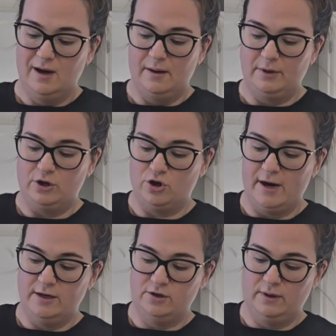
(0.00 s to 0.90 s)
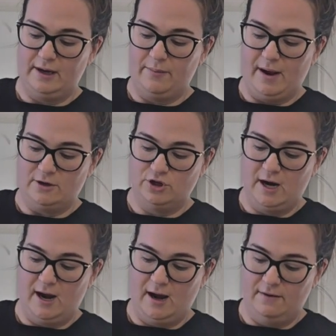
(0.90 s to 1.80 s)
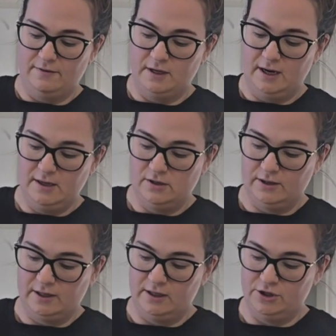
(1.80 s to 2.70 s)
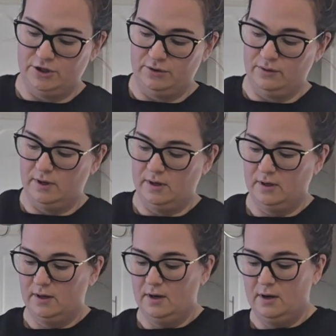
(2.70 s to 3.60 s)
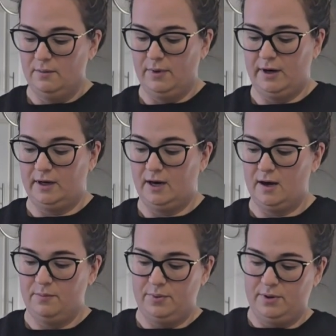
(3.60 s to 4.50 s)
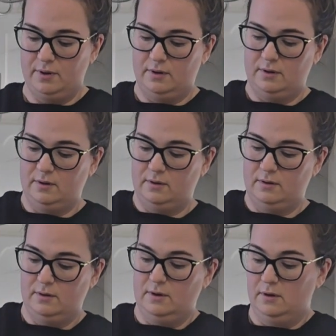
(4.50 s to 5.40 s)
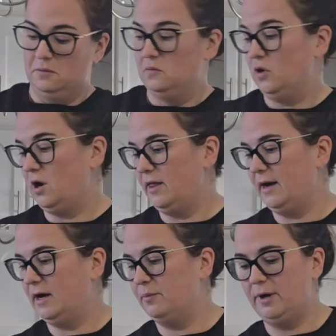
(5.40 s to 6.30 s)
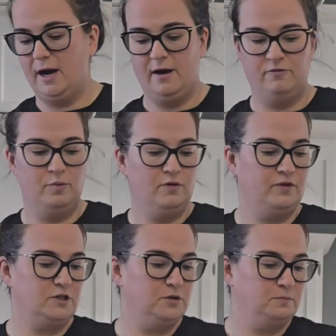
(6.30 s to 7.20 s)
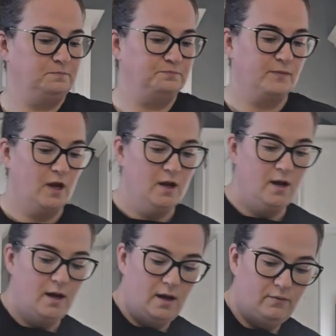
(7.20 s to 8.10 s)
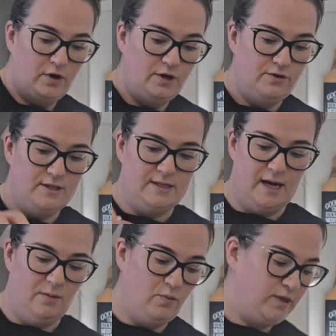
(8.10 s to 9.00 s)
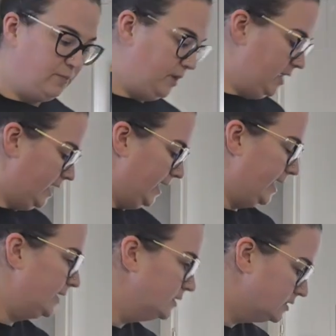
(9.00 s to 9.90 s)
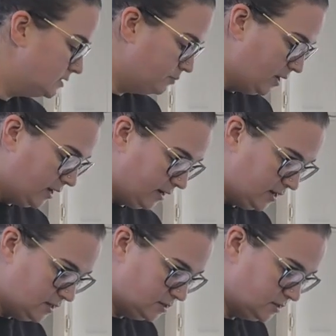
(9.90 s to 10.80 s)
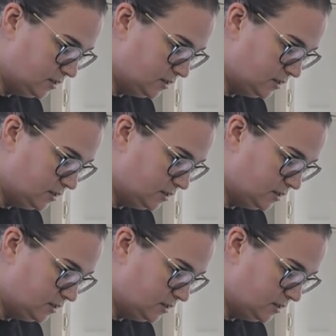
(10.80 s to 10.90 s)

I'm going to try and do like a batch and a half today, so I'm going to do a cup. We'll call that a cup and a half. Perfect. We're going to do the same with the pecans, but